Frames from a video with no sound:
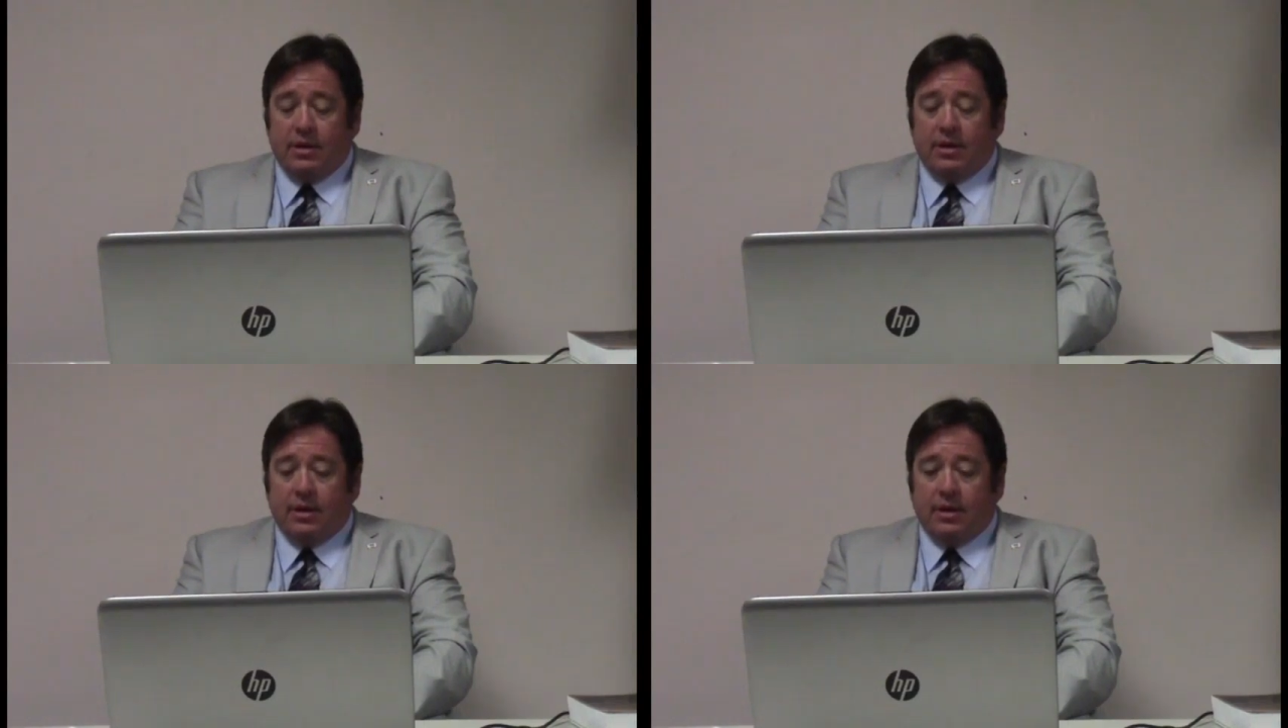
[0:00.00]

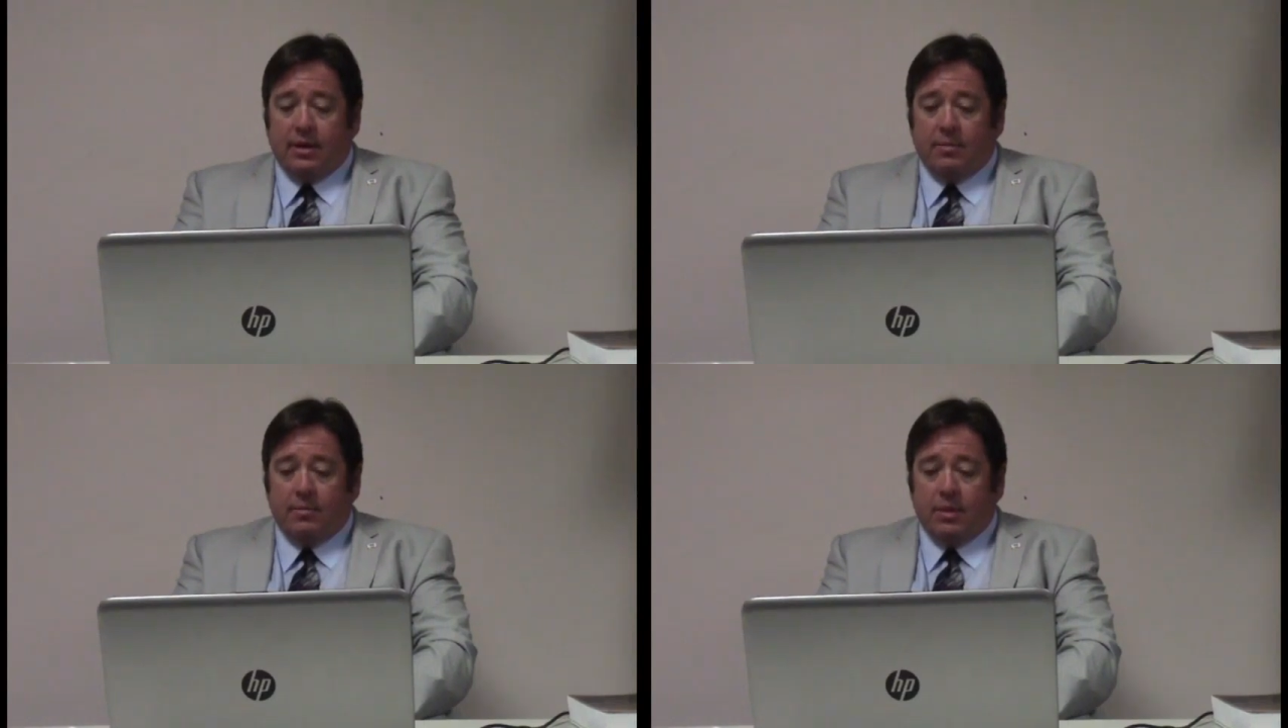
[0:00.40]

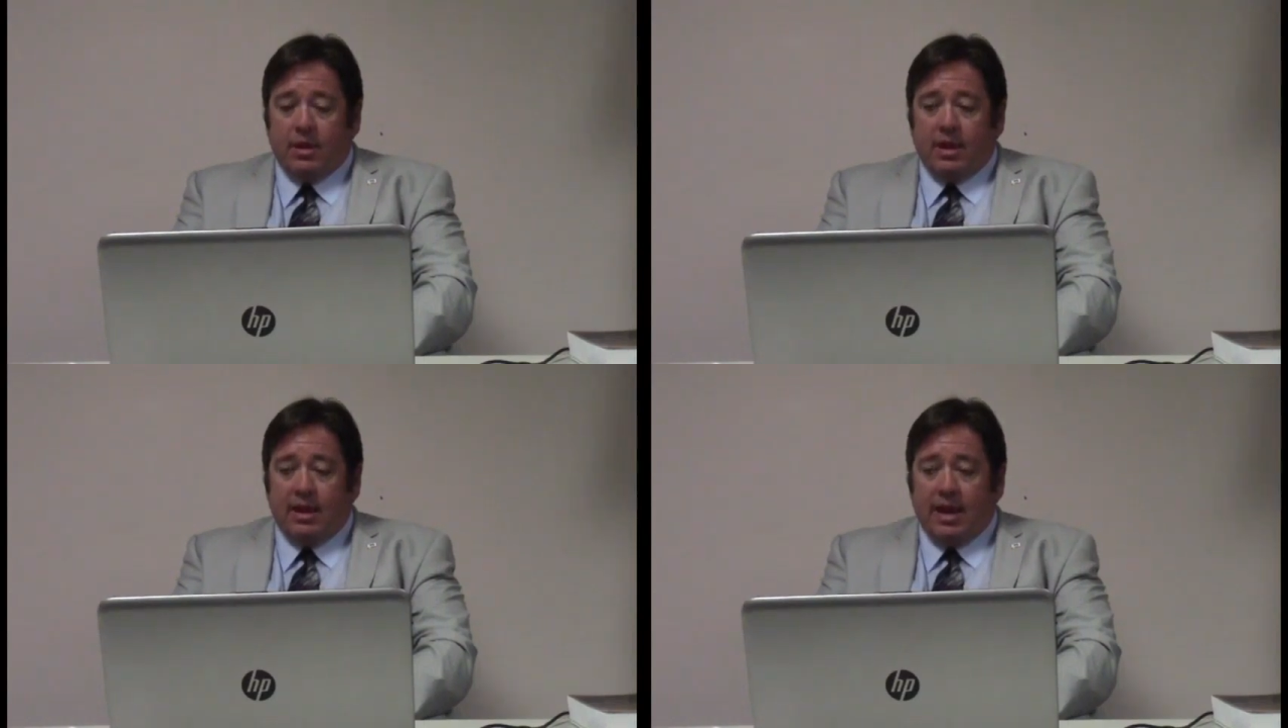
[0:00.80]
Um,
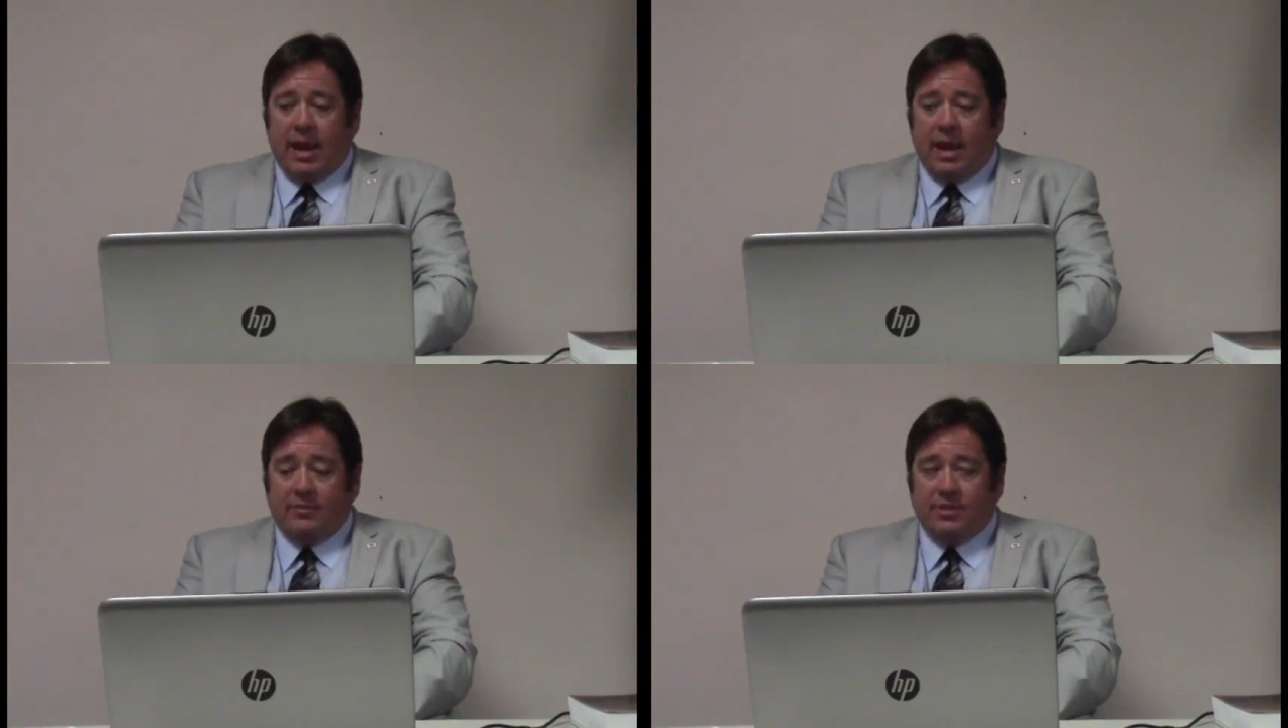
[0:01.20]
and
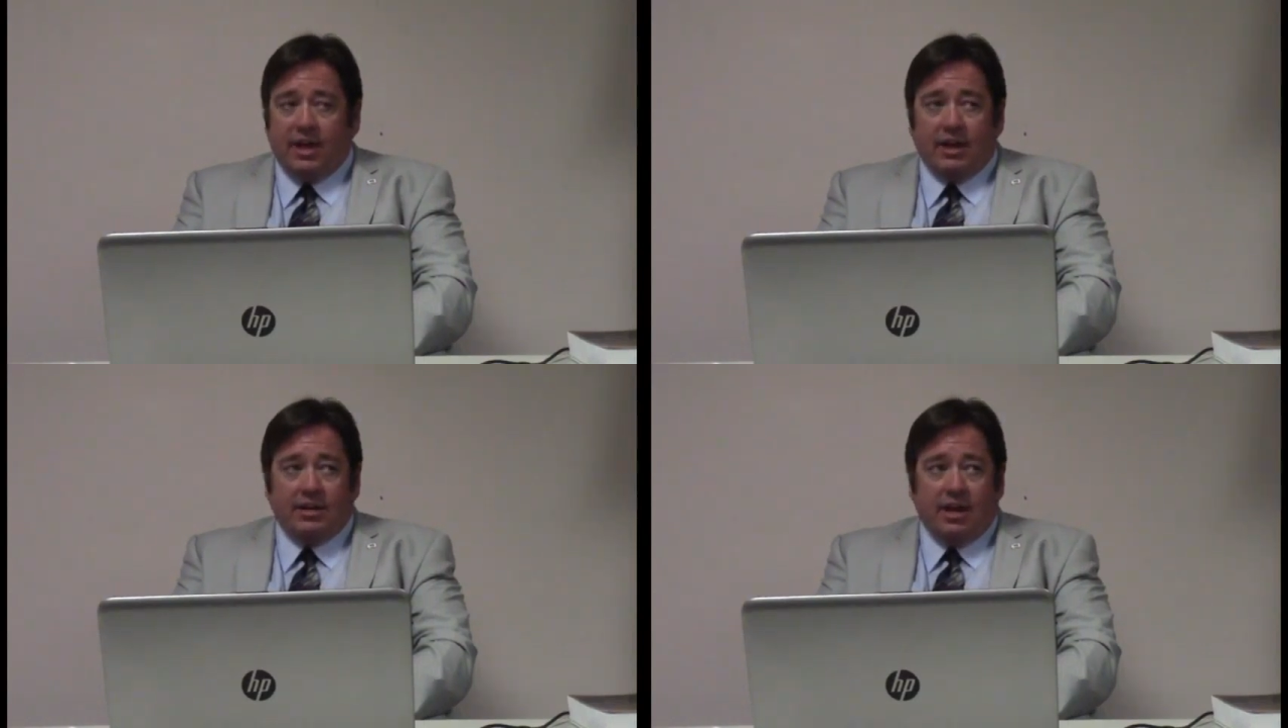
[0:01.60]
have
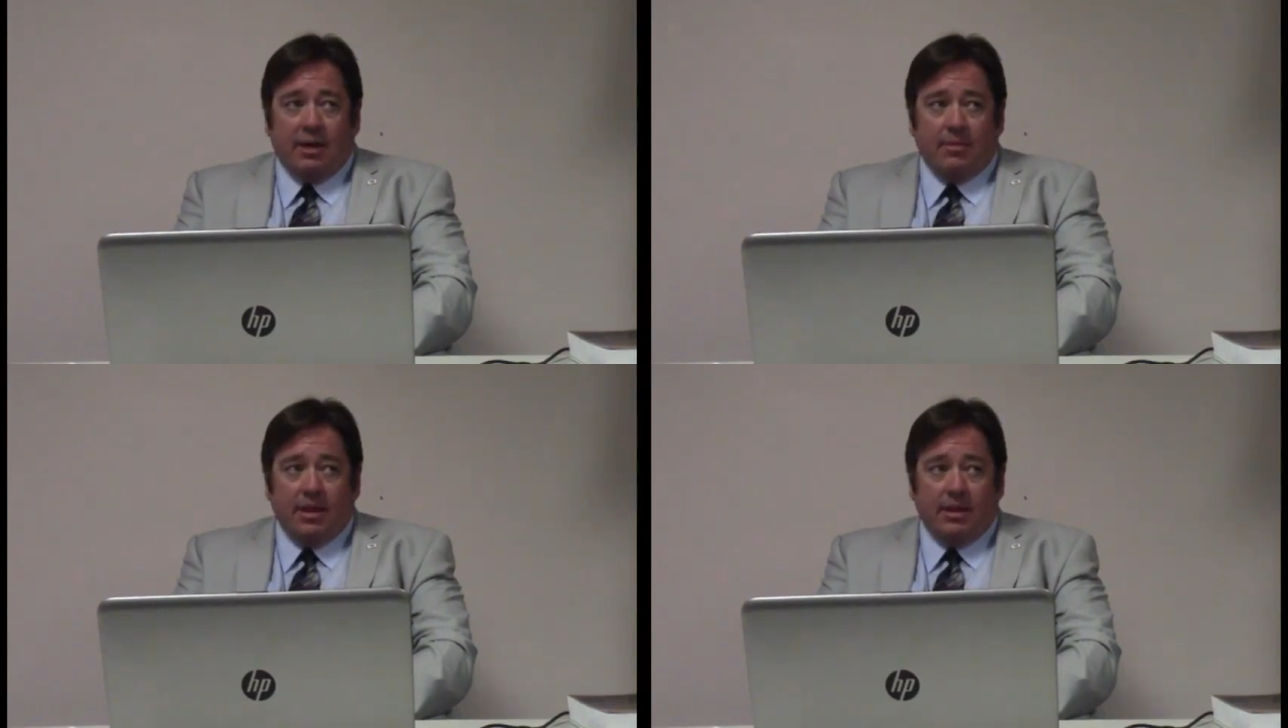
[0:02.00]
Don
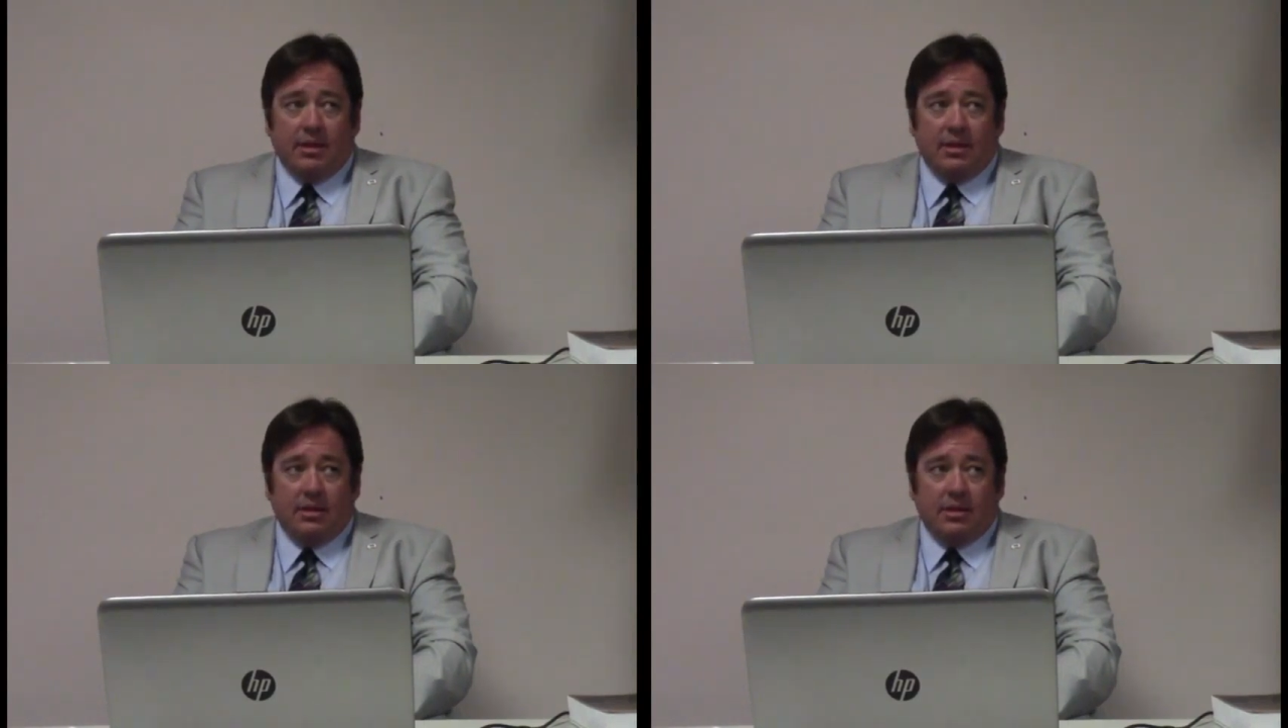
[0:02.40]
come in